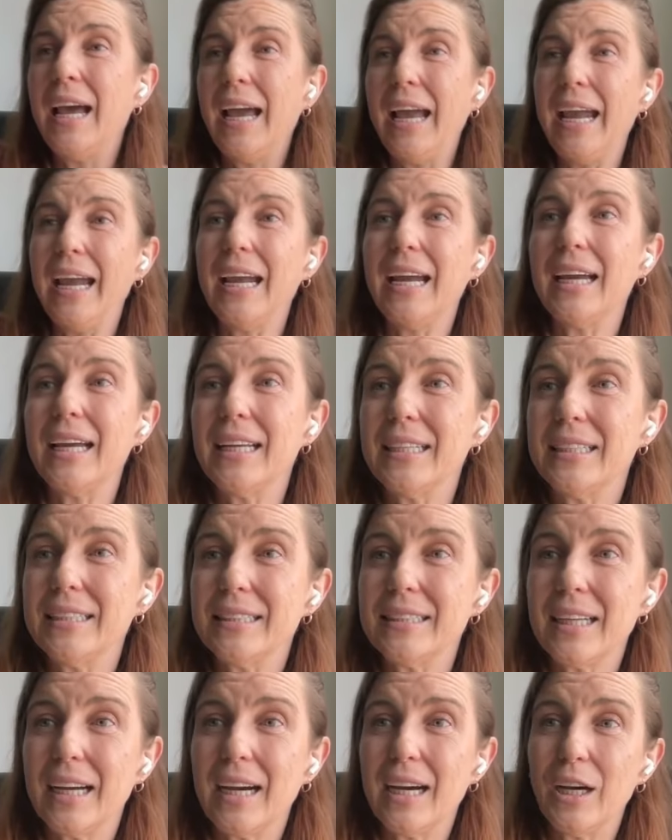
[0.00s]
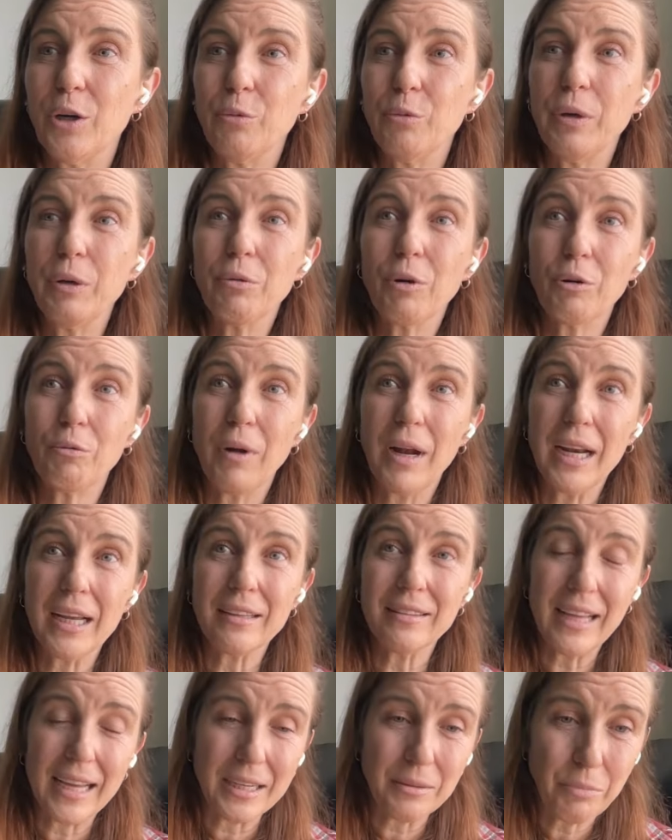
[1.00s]
And uh, we were running
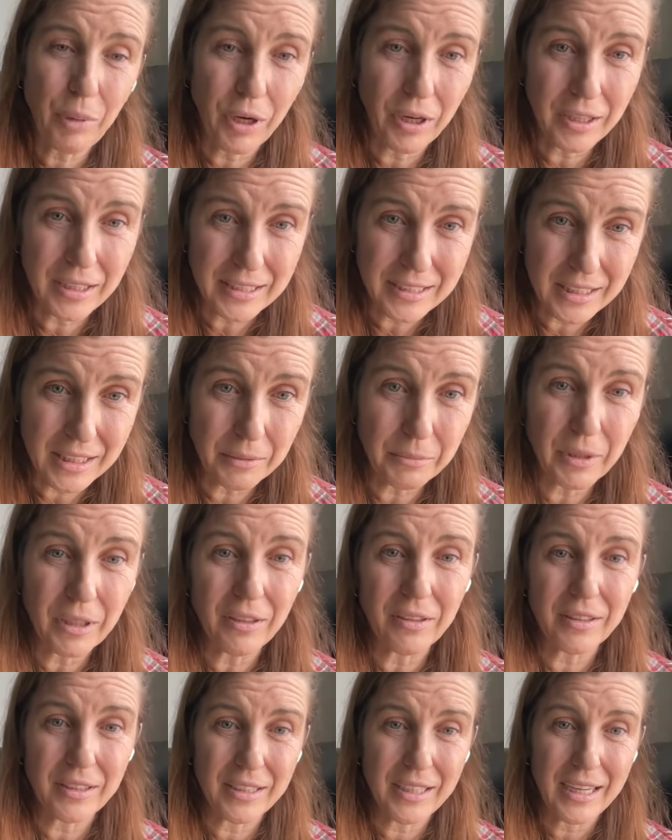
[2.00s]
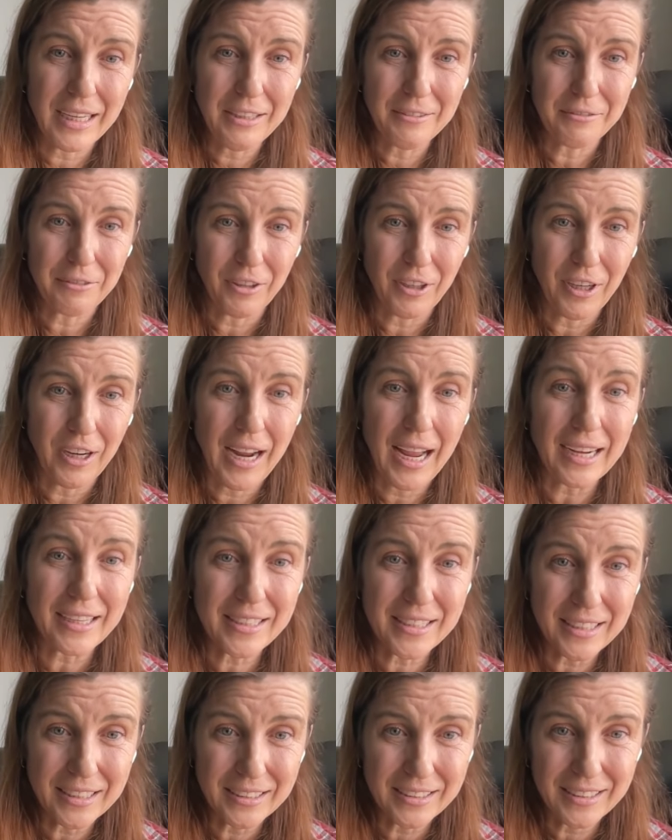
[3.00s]
LAN parties in the middle of the night for
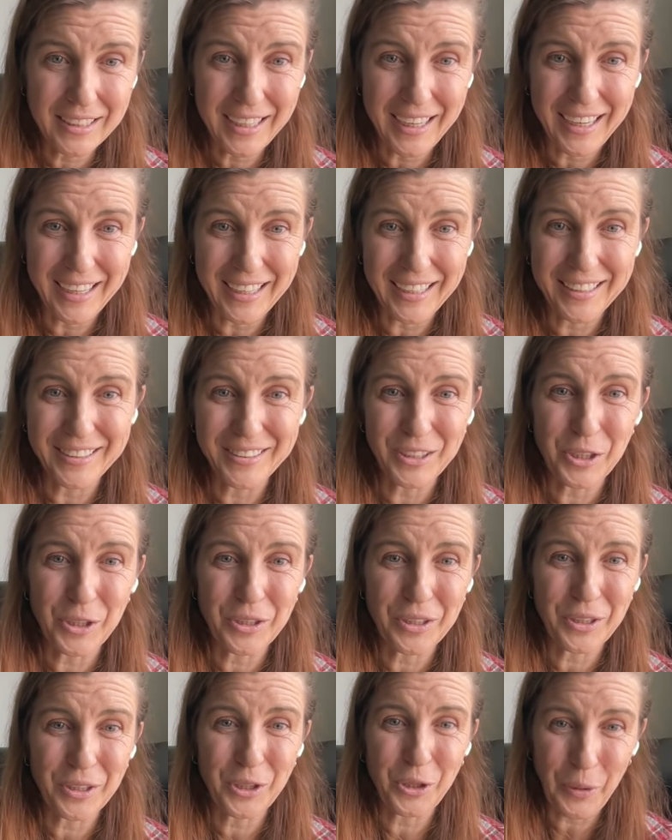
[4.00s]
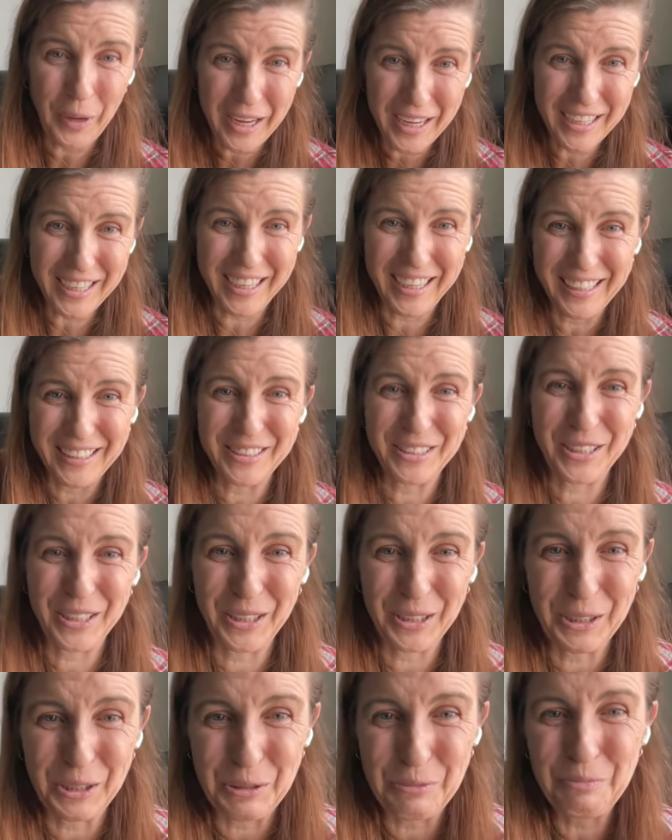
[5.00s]
Hexen and Quake and
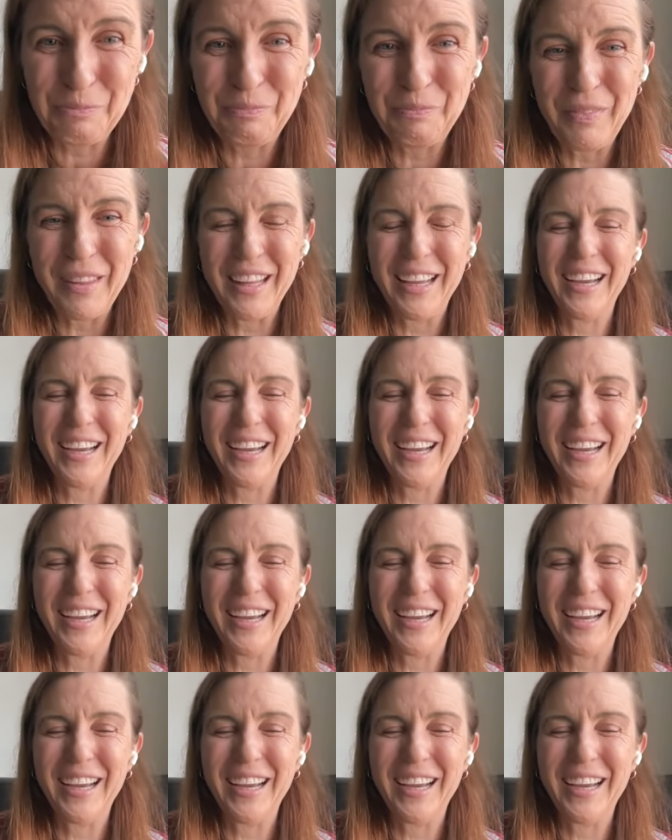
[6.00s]
Doom.